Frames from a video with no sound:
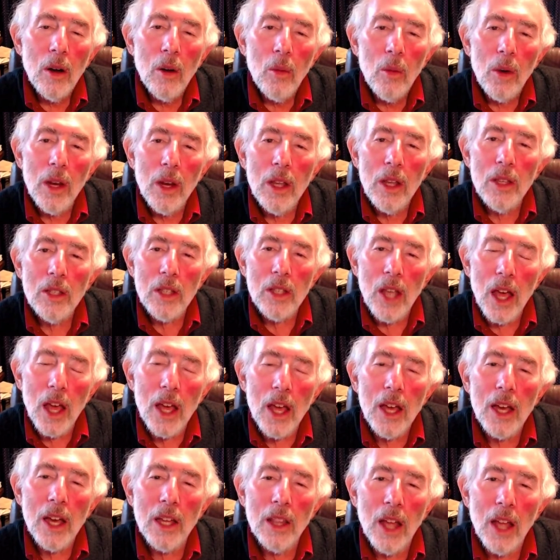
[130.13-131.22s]
when he's
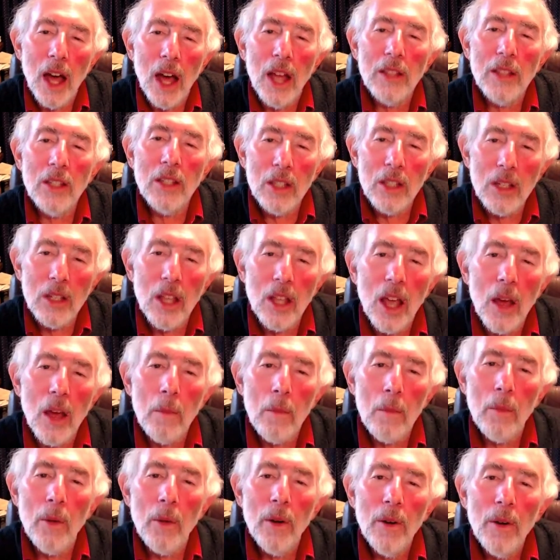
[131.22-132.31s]
taken that step
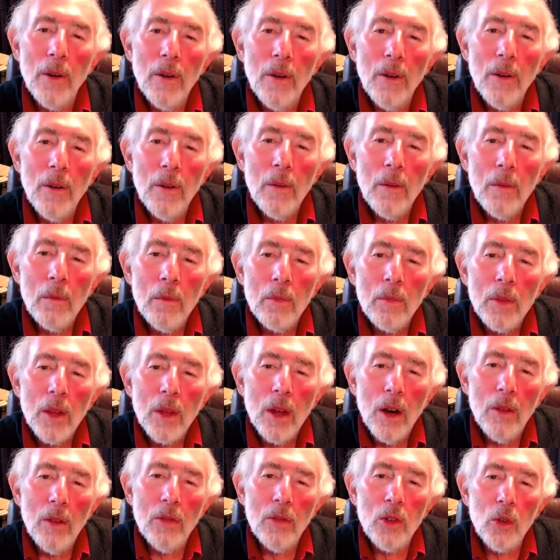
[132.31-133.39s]

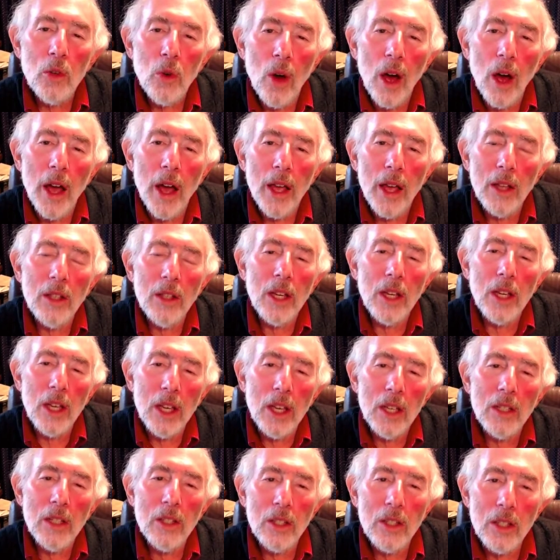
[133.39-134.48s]
of trying to
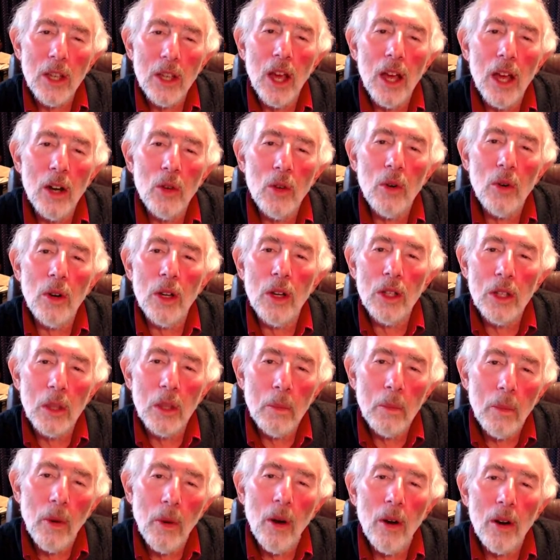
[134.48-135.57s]
kiss Sandra at the
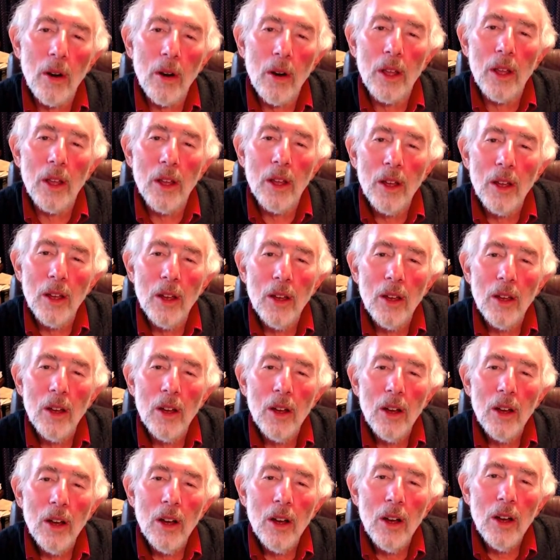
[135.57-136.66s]
party,
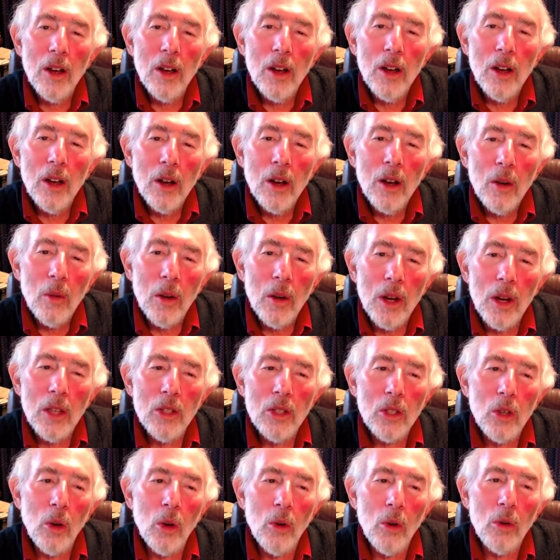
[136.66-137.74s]
when he's
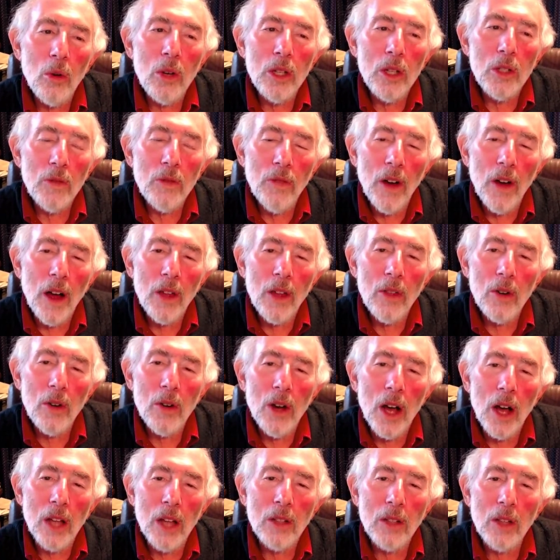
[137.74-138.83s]
told his father
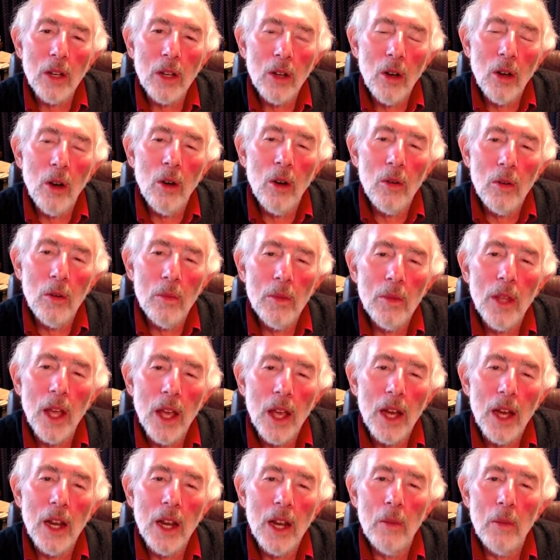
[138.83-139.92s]
not to call him
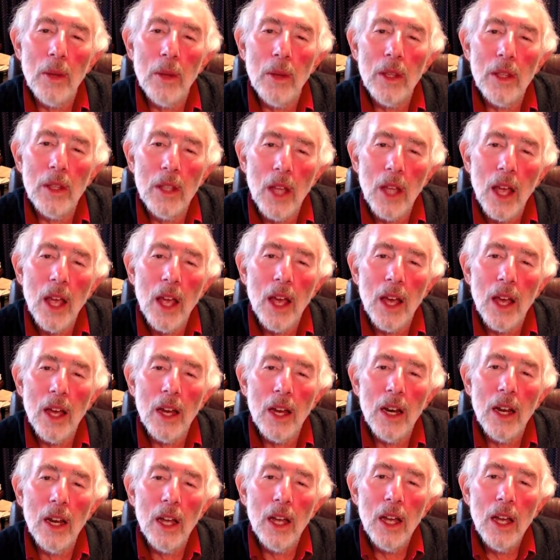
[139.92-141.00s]
Danny, but
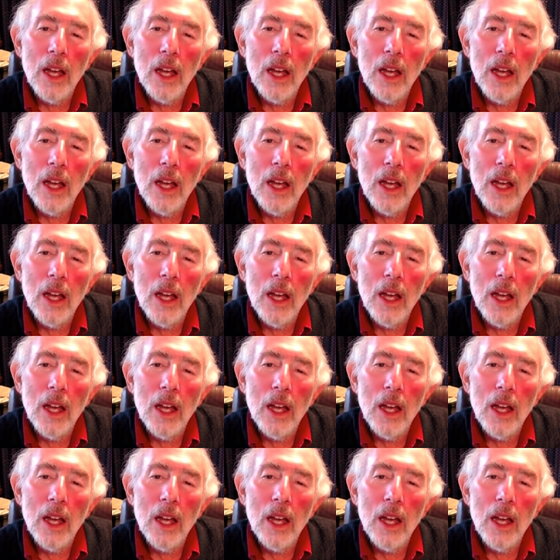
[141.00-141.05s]
Dan,